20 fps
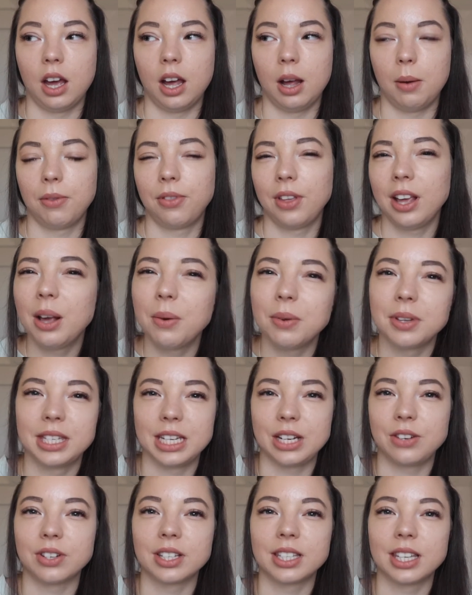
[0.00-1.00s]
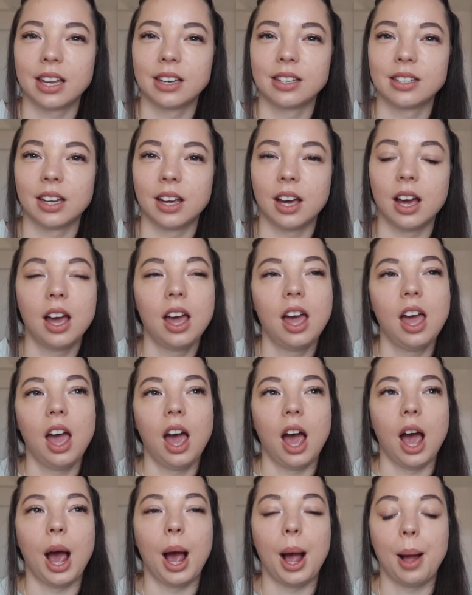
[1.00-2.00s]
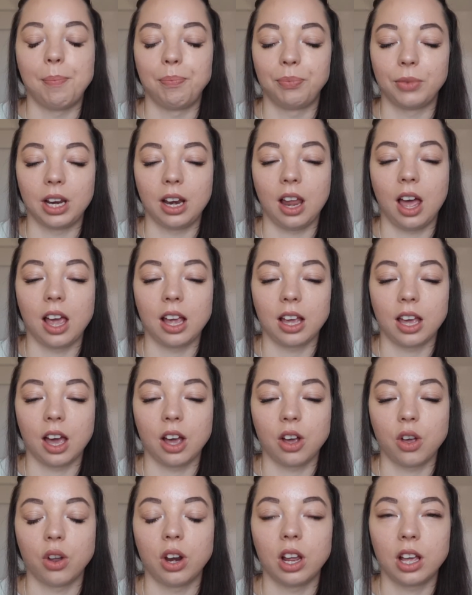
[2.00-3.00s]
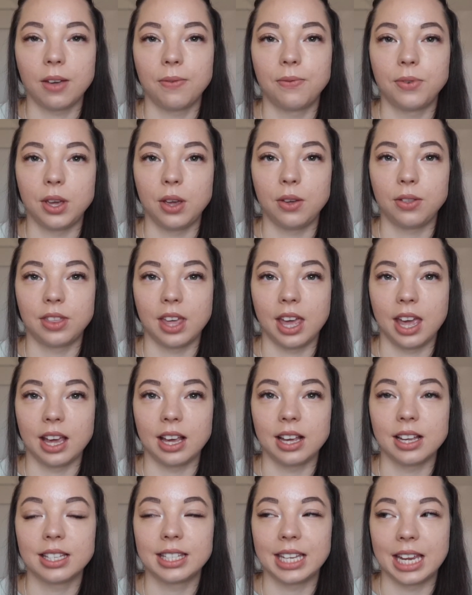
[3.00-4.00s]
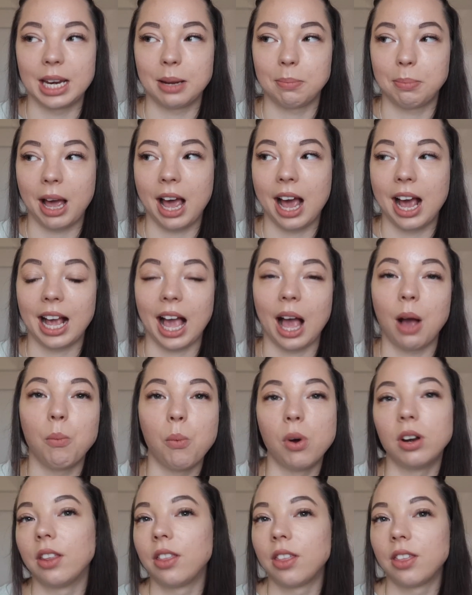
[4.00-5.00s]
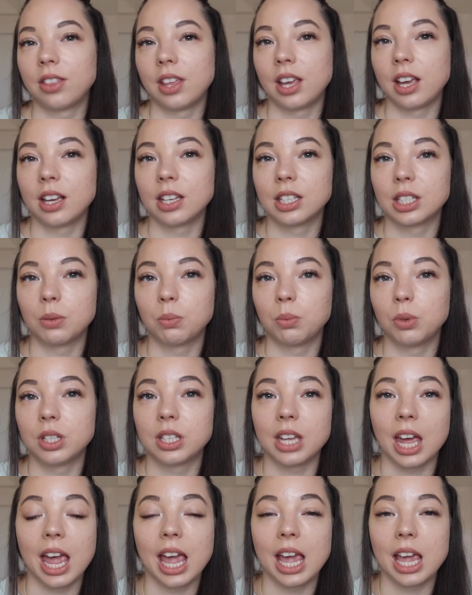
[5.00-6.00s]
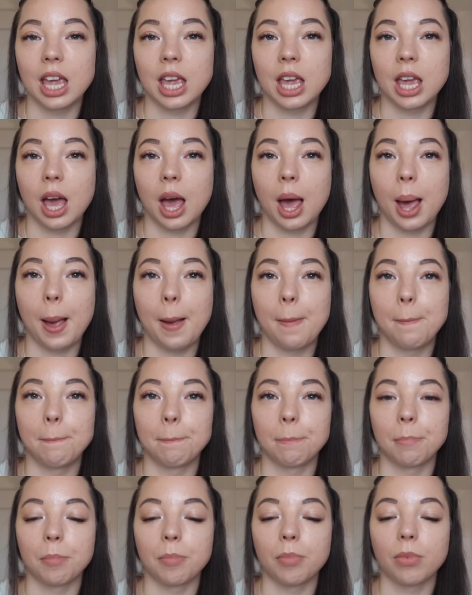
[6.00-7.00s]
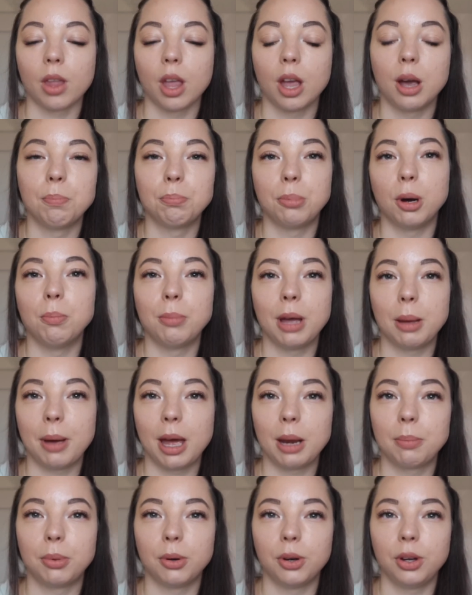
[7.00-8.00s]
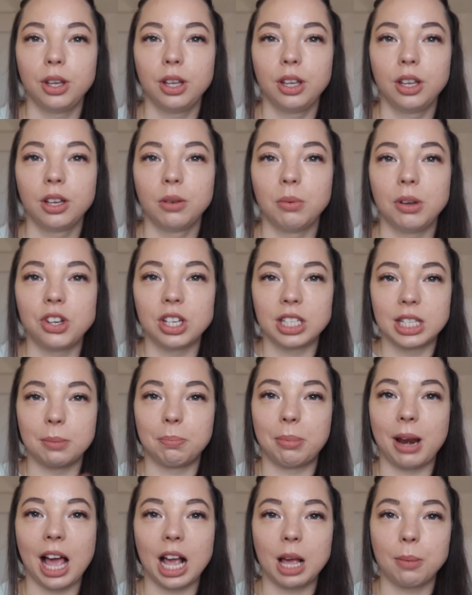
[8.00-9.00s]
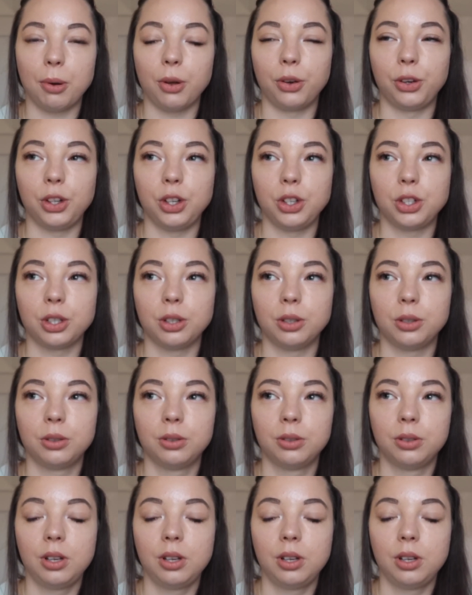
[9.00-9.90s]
I think it was Secret Santa, um, like I got like a few things in a bag and one of the things was a um, Bombay Bad Boy, which is the black pot noodle,